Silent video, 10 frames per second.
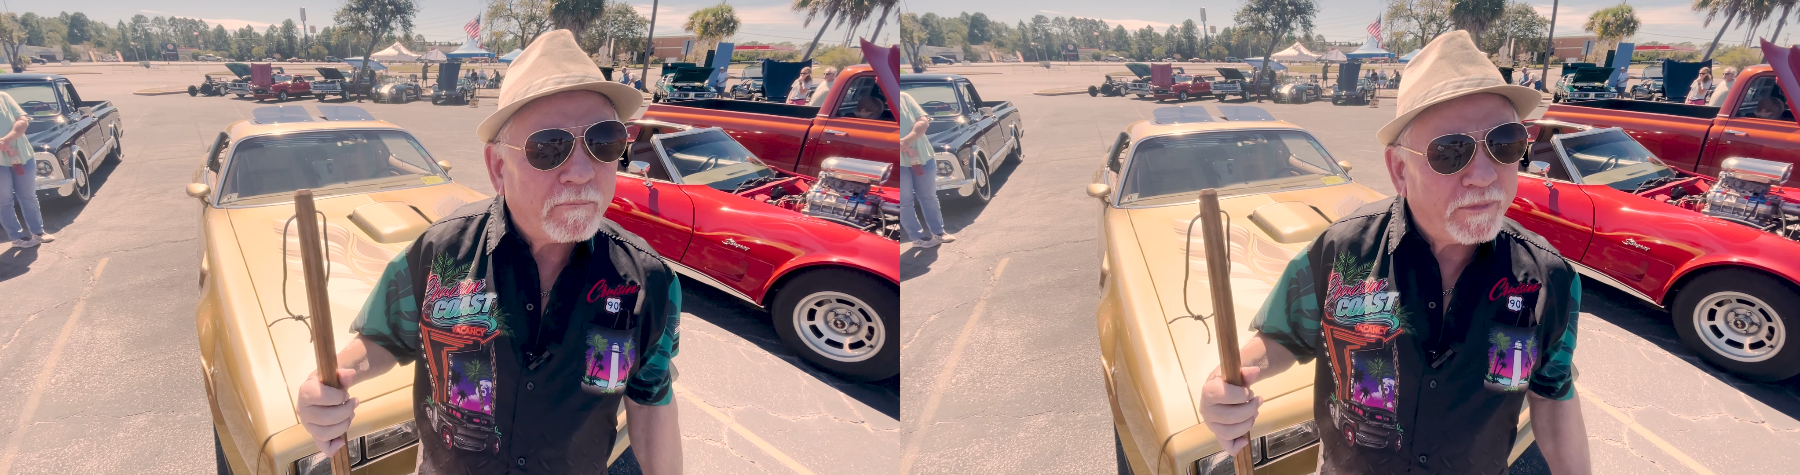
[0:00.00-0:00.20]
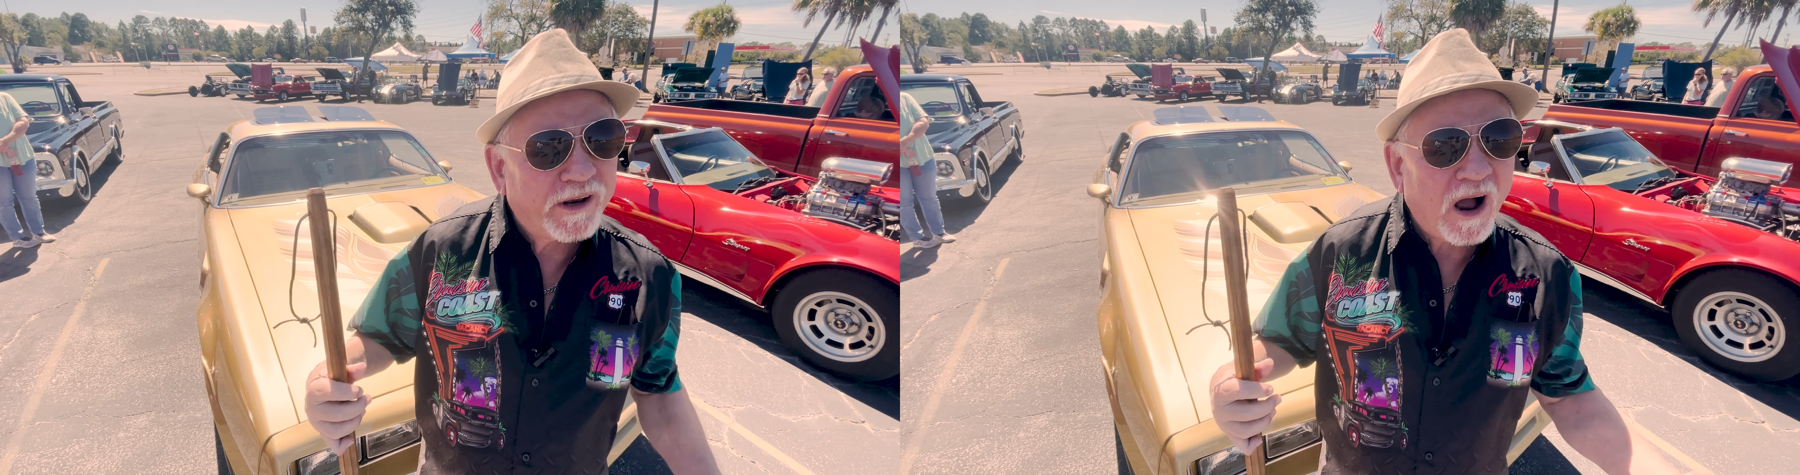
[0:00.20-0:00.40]

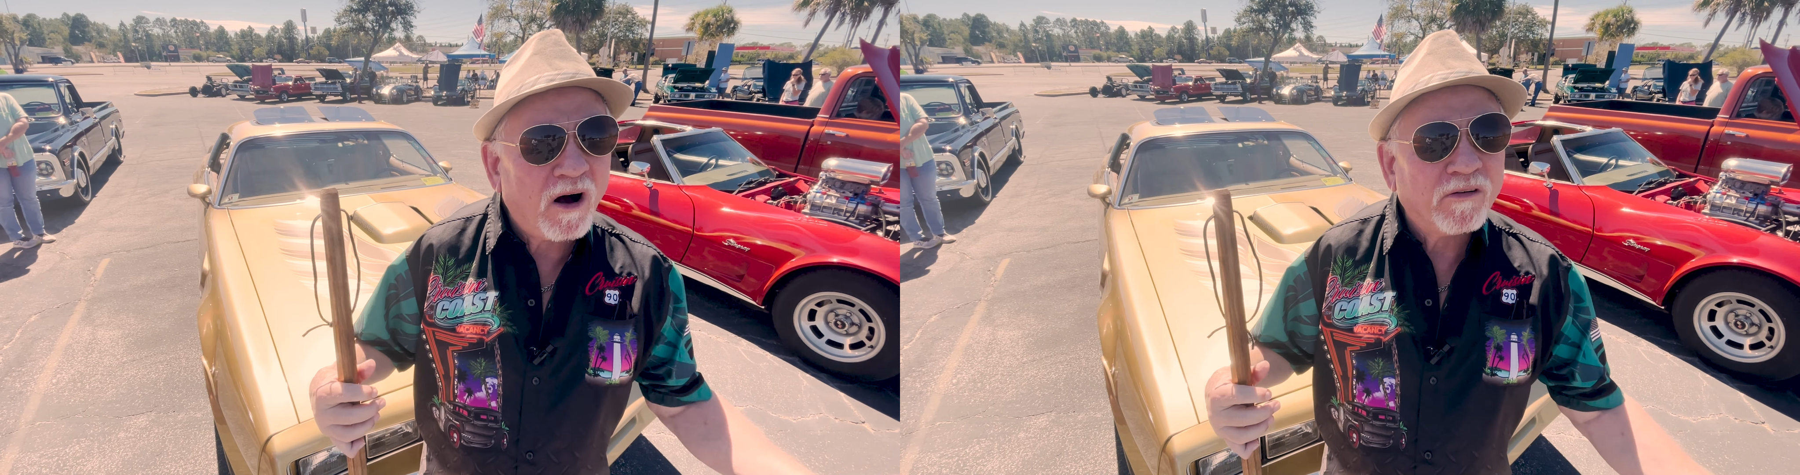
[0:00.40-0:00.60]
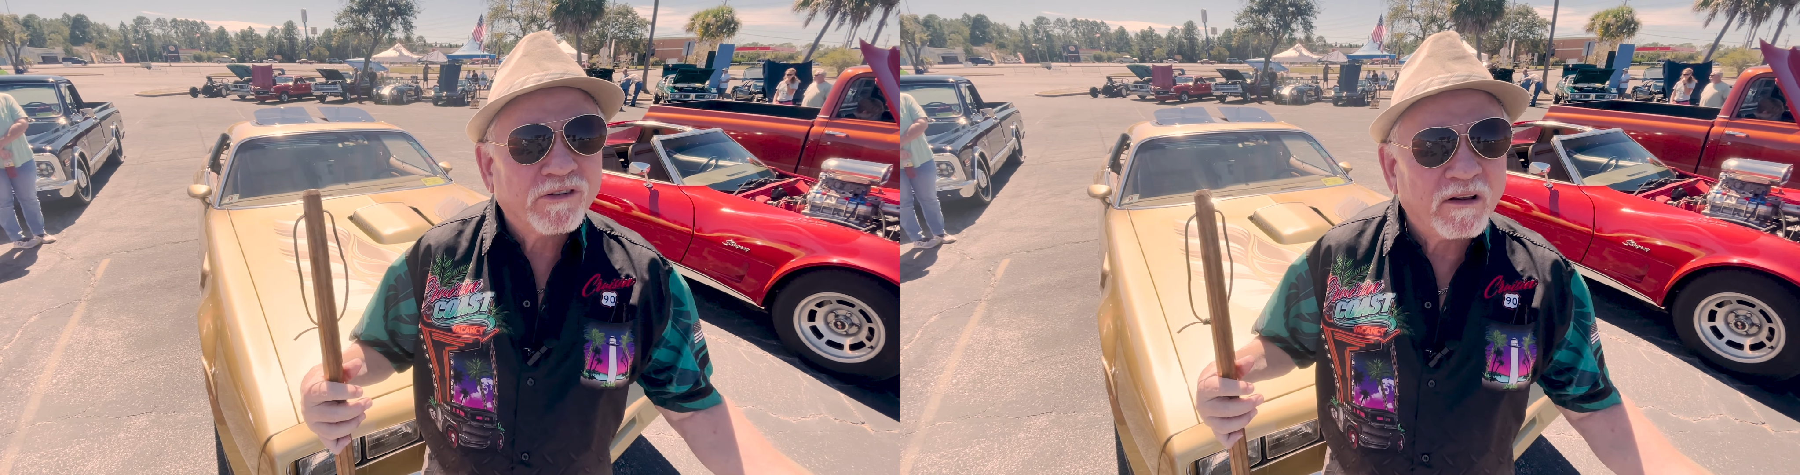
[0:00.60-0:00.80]

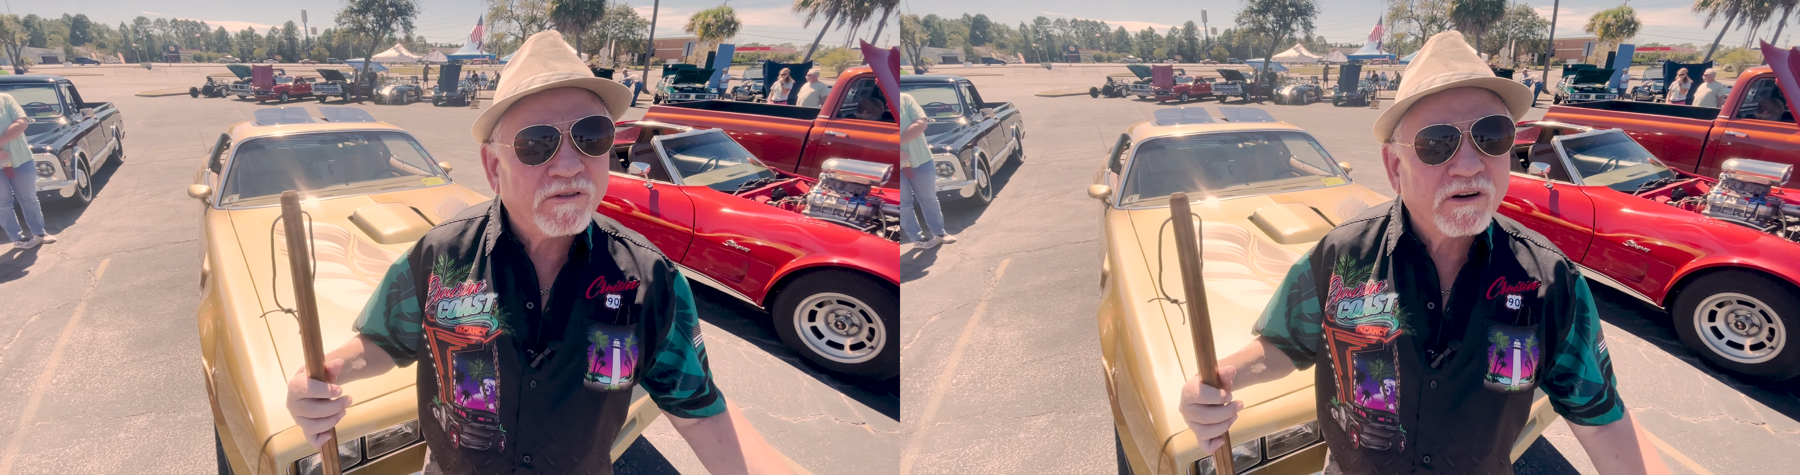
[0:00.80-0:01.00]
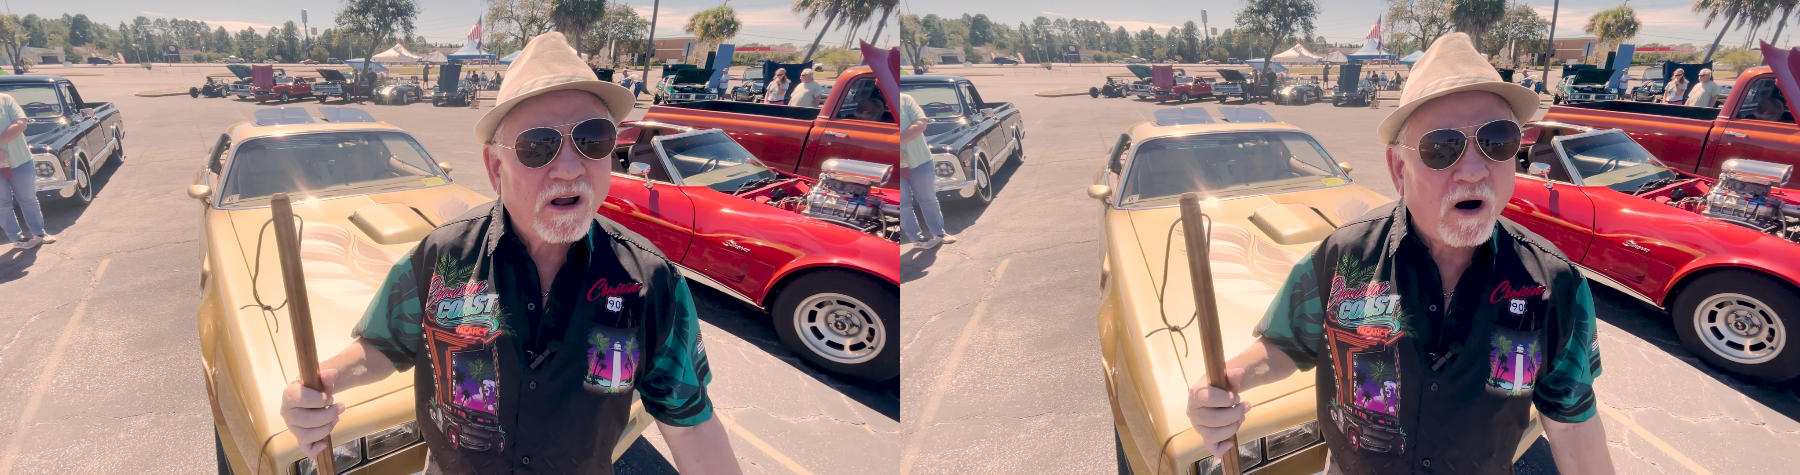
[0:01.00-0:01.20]
because of
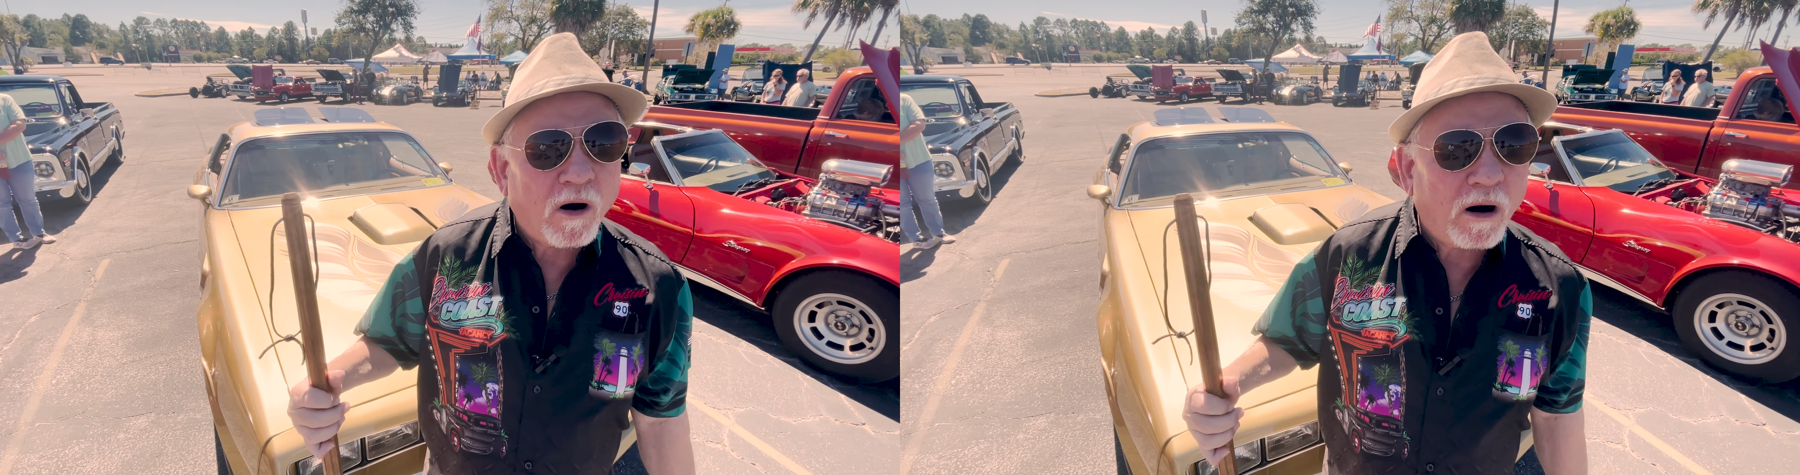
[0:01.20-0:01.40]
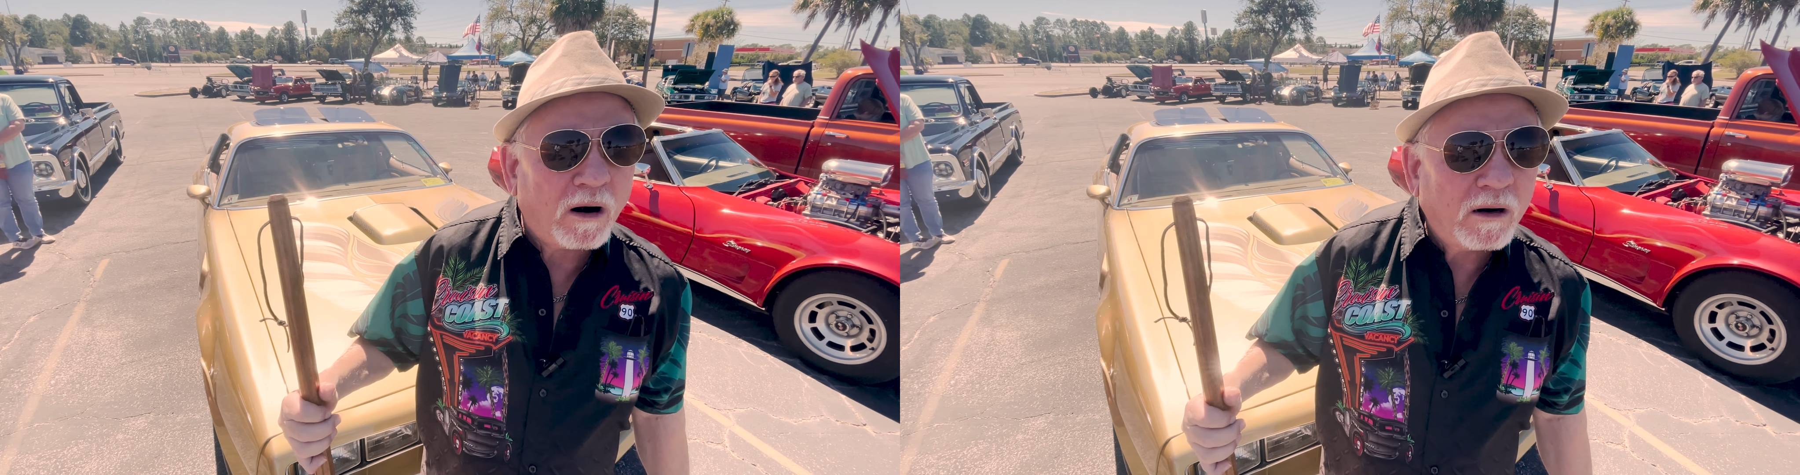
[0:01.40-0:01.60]
the
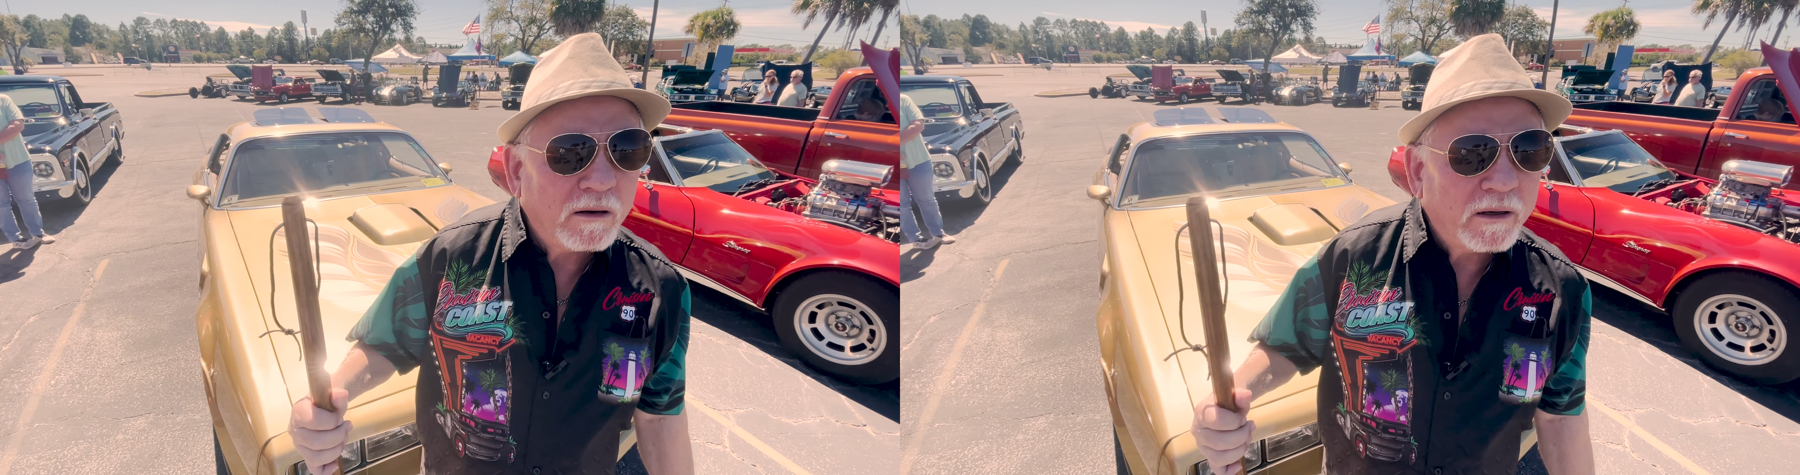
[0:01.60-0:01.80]
car,